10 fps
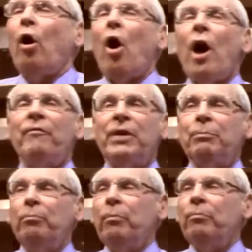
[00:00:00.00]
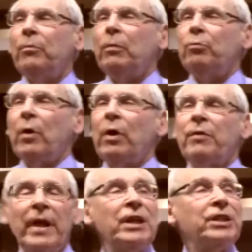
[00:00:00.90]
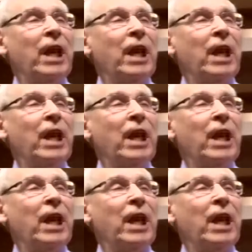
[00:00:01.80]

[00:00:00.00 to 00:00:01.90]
Often things